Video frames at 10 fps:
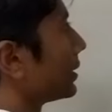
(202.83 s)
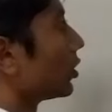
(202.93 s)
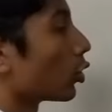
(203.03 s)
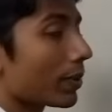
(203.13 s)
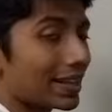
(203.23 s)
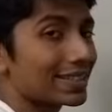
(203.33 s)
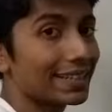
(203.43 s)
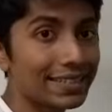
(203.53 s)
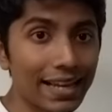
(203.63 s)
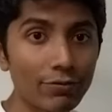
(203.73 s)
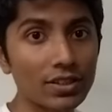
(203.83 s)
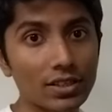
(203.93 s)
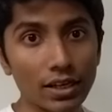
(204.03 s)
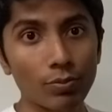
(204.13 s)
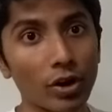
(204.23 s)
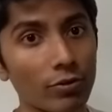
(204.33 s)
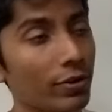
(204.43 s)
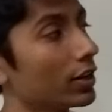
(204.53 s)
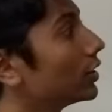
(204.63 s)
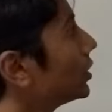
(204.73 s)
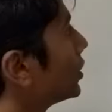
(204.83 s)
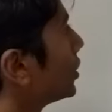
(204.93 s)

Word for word: The load balancer itself is a single point of failure.